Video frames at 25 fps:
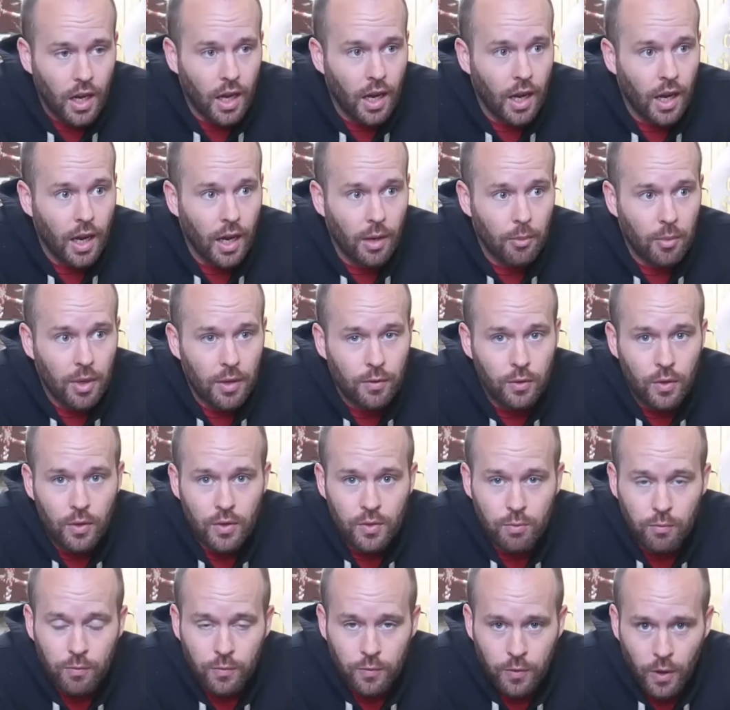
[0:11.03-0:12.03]
If
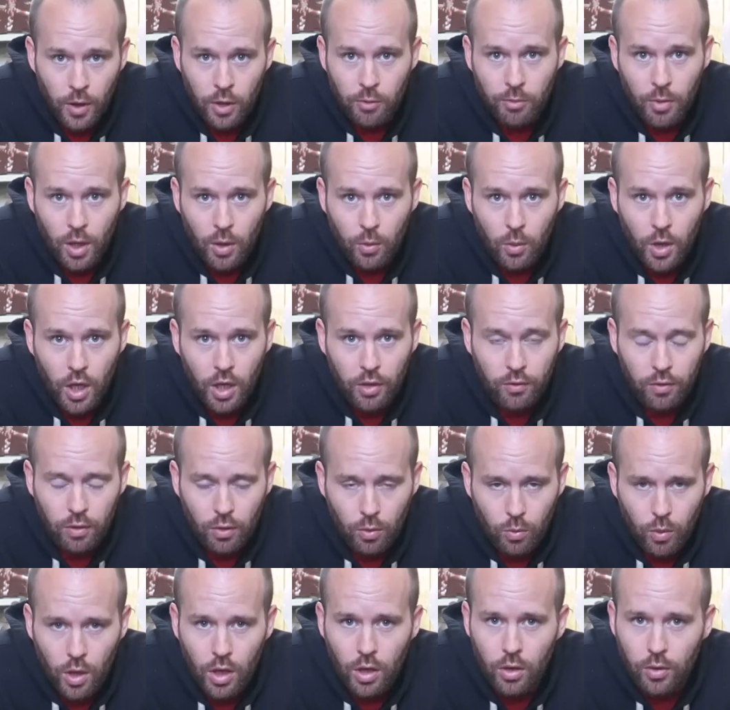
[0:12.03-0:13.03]
you've followed my work for
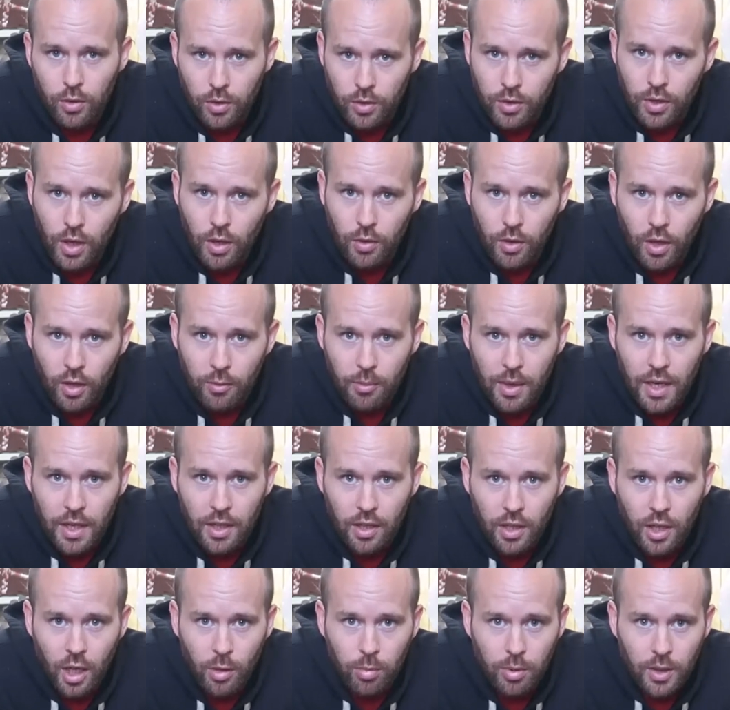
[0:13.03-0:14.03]
a while you know that I've made
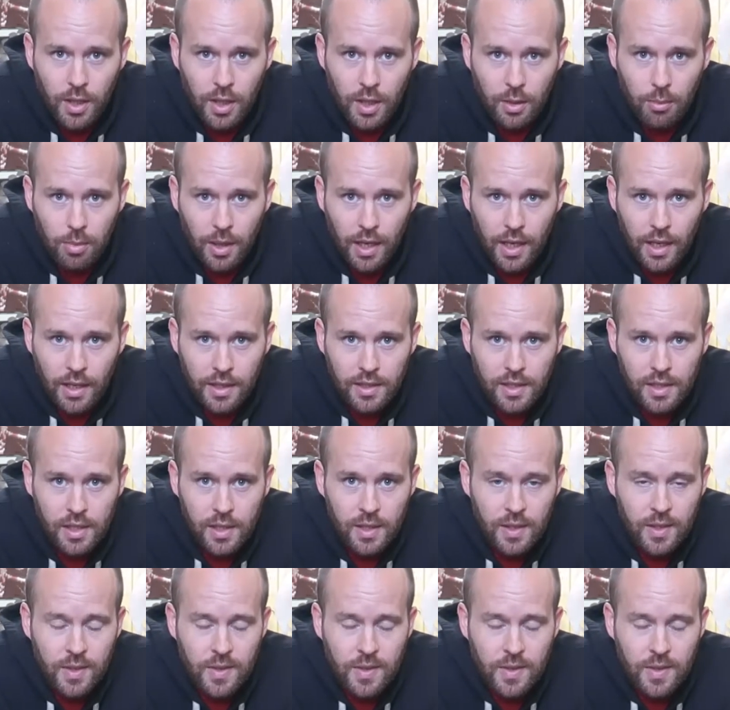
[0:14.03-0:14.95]
a couple in the past.